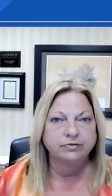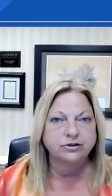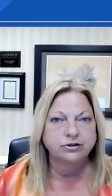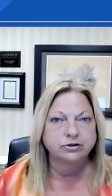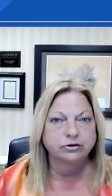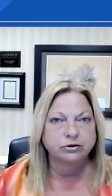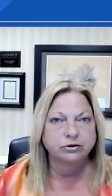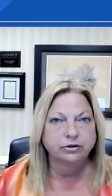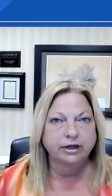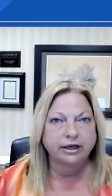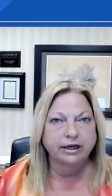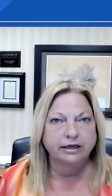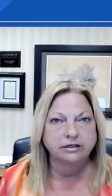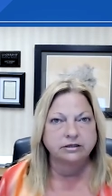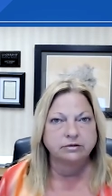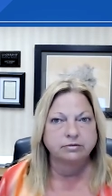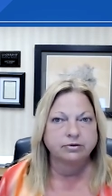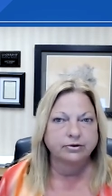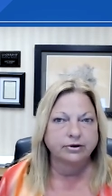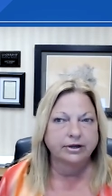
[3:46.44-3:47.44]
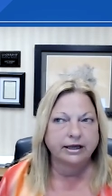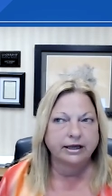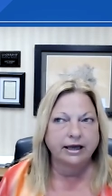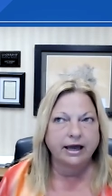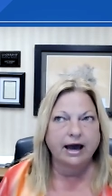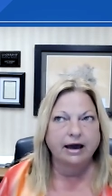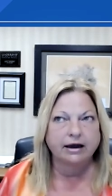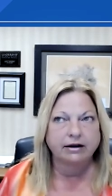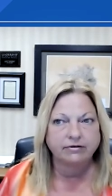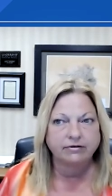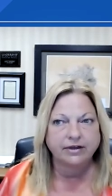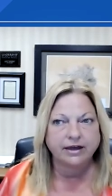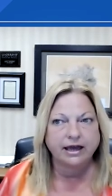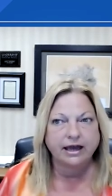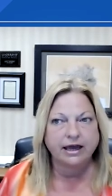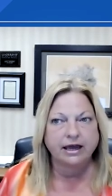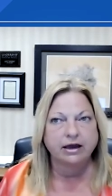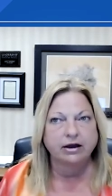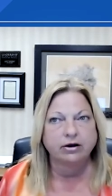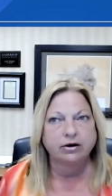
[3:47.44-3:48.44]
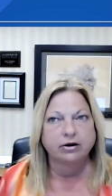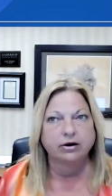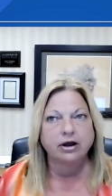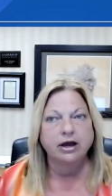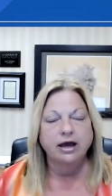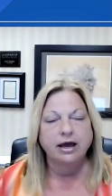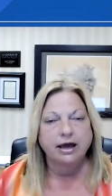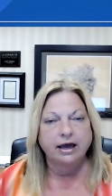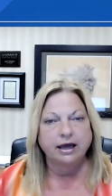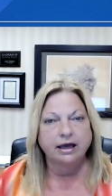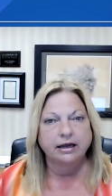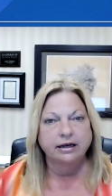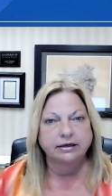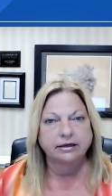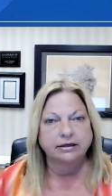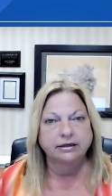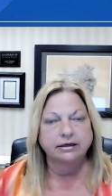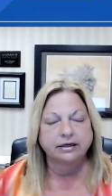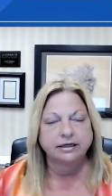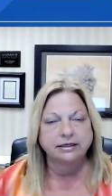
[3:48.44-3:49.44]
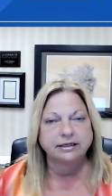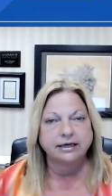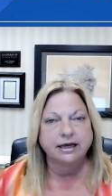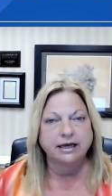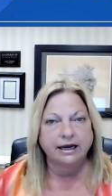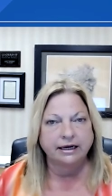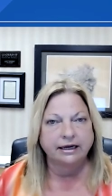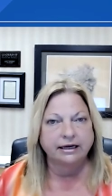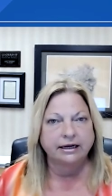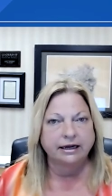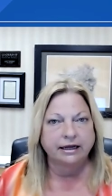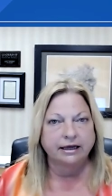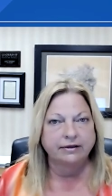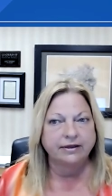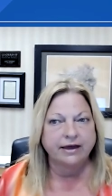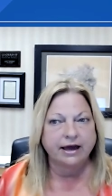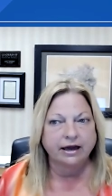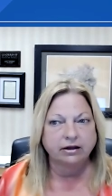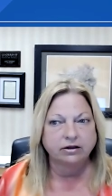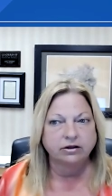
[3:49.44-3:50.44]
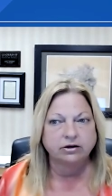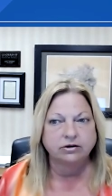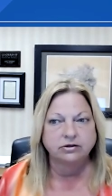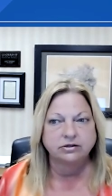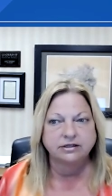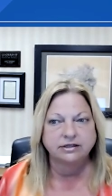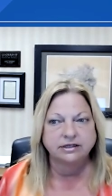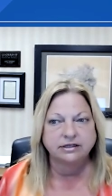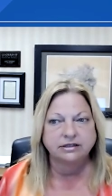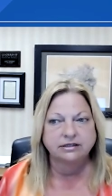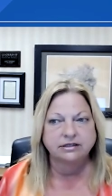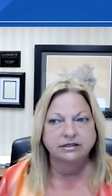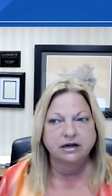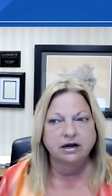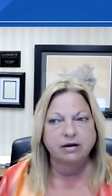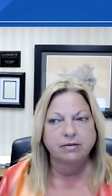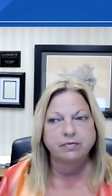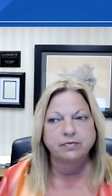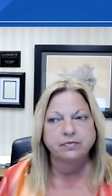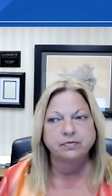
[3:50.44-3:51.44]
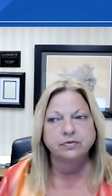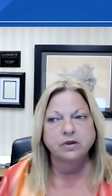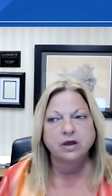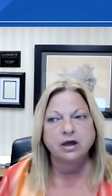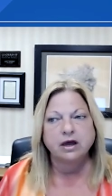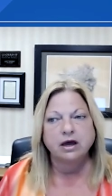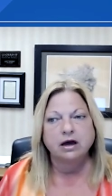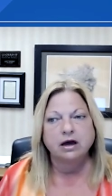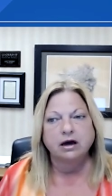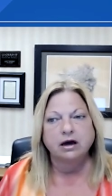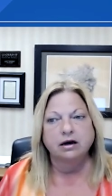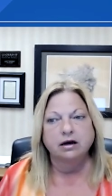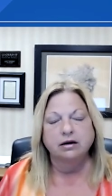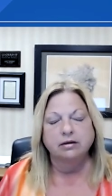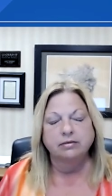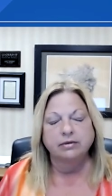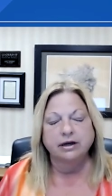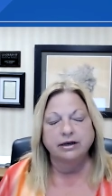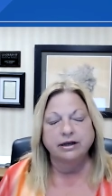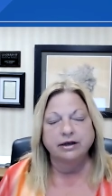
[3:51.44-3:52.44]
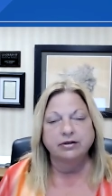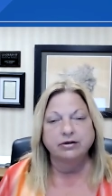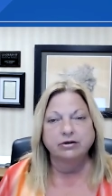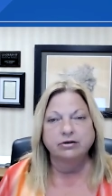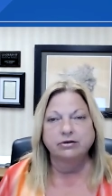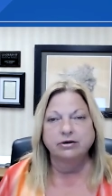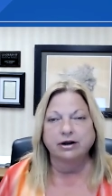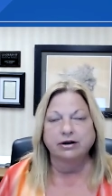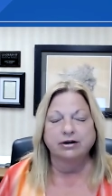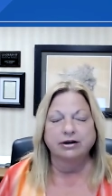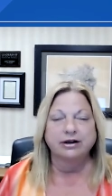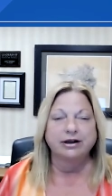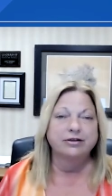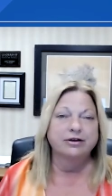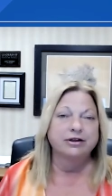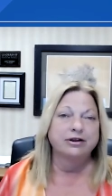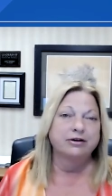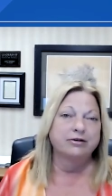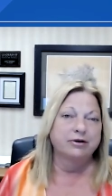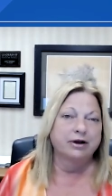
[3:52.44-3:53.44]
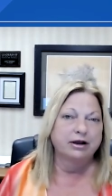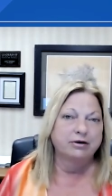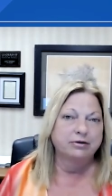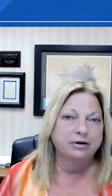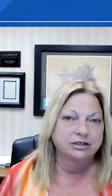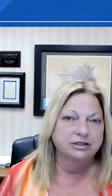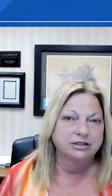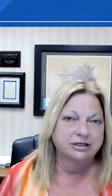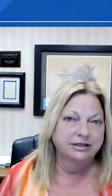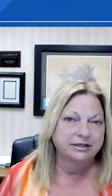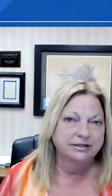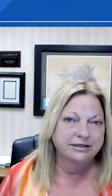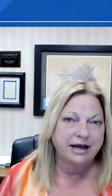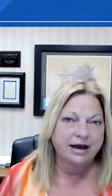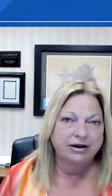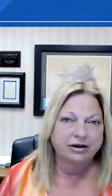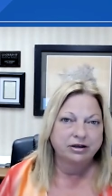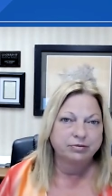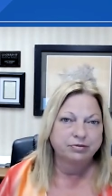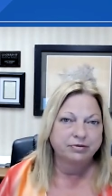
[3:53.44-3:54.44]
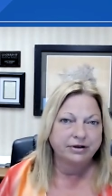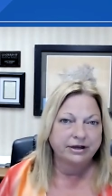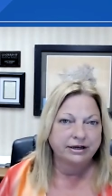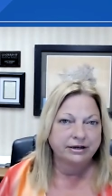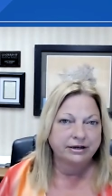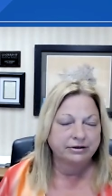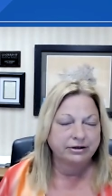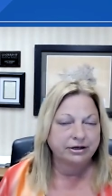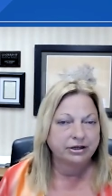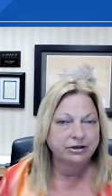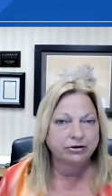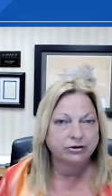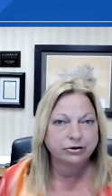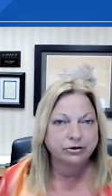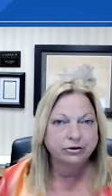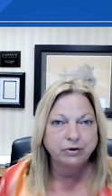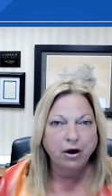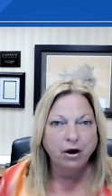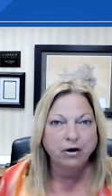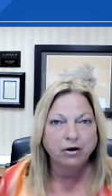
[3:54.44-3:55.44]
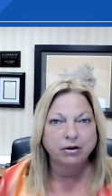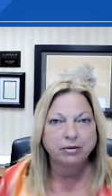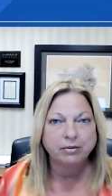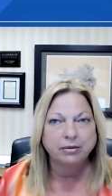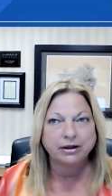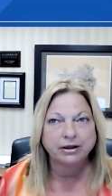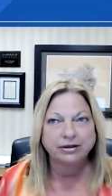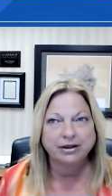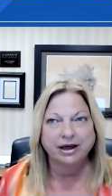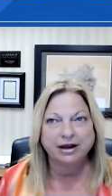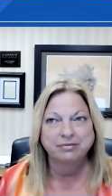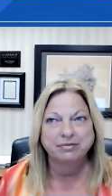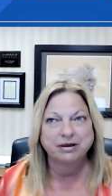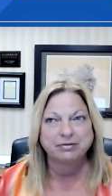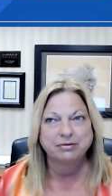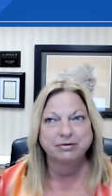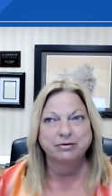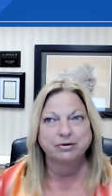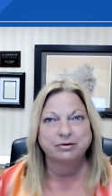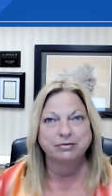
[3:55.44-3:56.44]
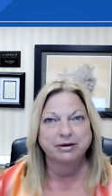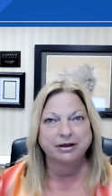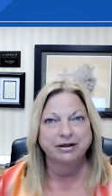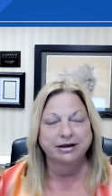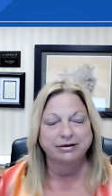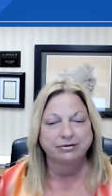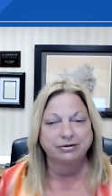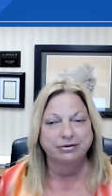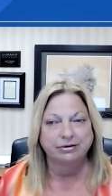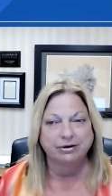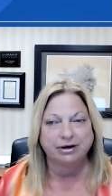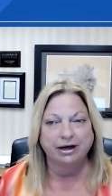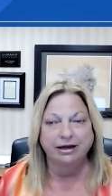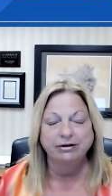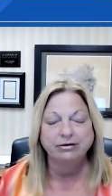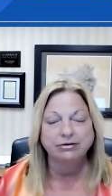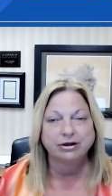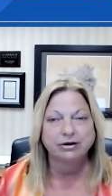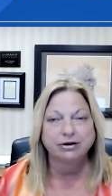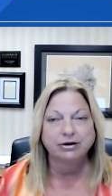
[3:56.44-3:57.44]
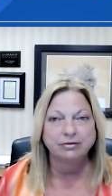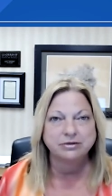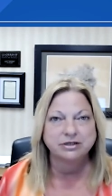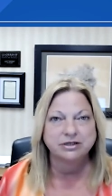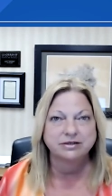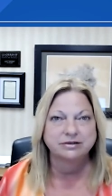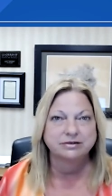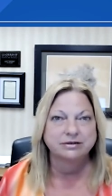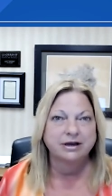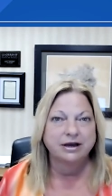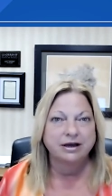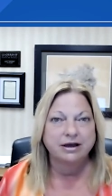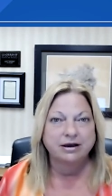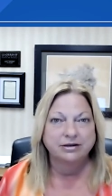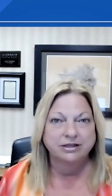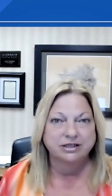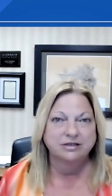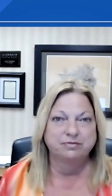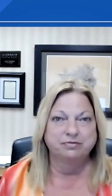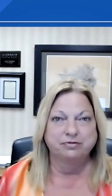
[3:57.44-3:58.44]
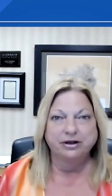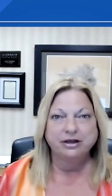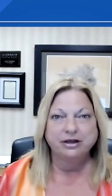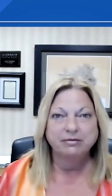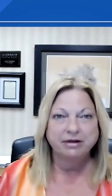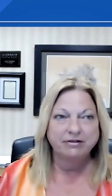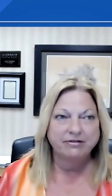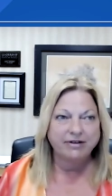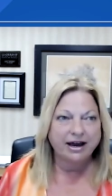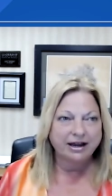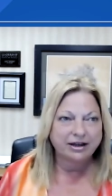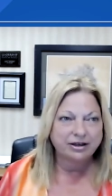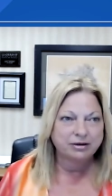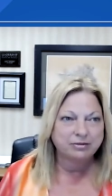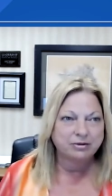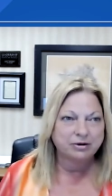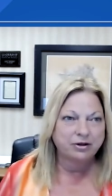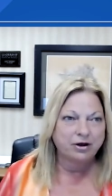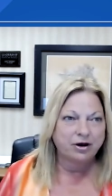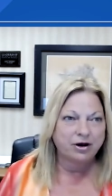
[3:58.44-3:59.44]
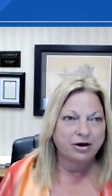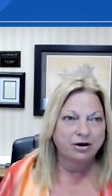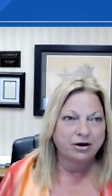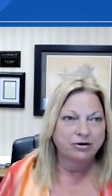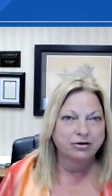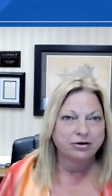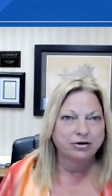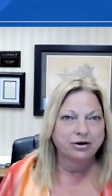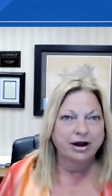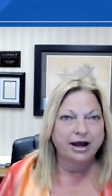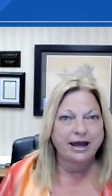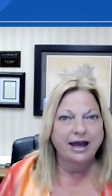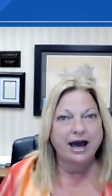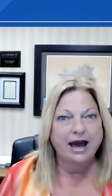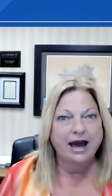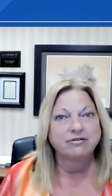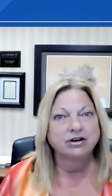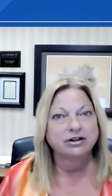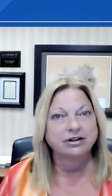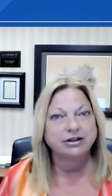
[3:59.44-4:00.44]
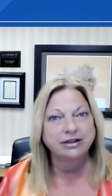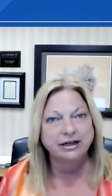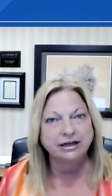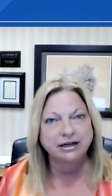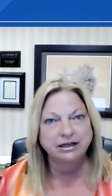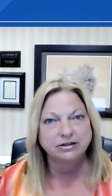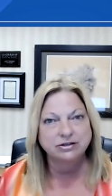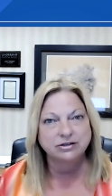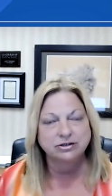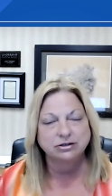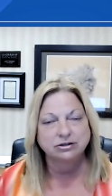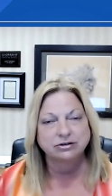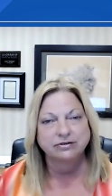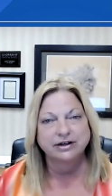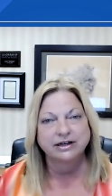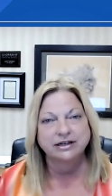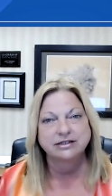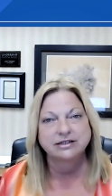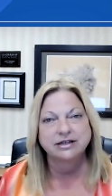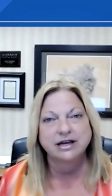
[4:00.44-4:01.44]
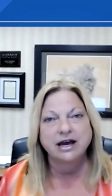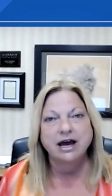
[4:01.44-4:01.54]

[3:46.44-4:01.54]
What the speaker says: dirt and debris out of the air and containing it in that closed system. Another great question is, how do you plan to clean your new home? A lot of people will be like, well, I don't know, I'm just bringing my vacuum along, or I have a cleaning service.